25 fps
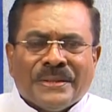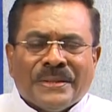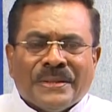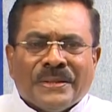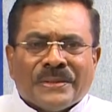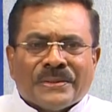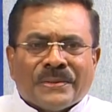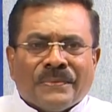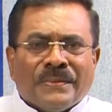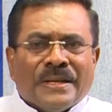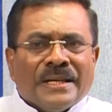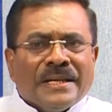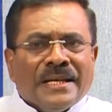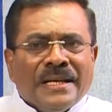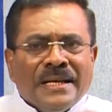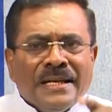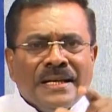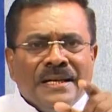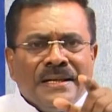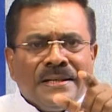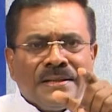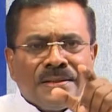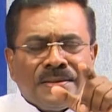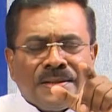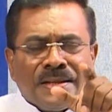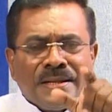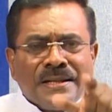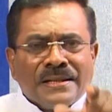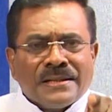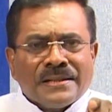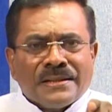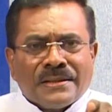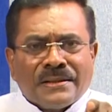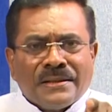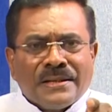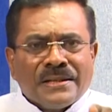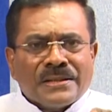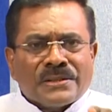So when he
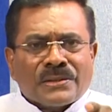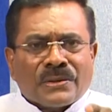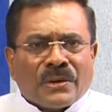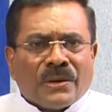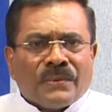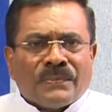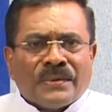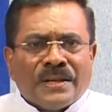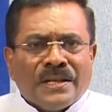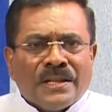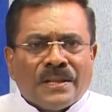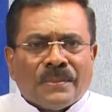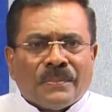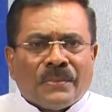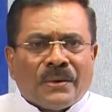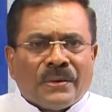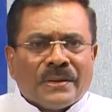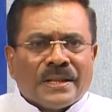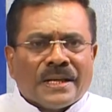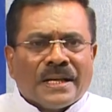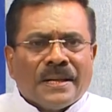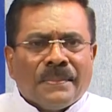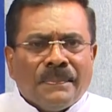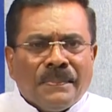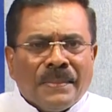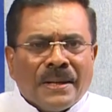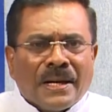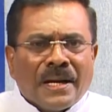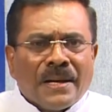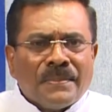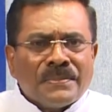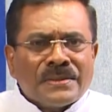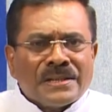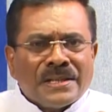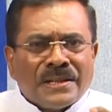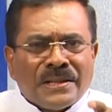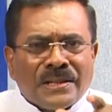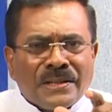drinks coffee in the morning, it
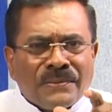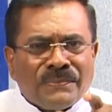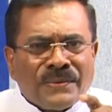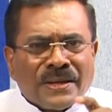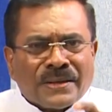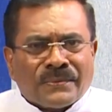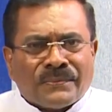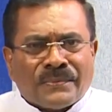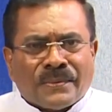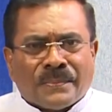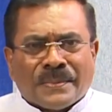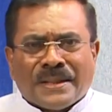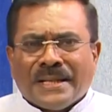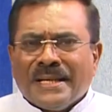becomes a defect for me.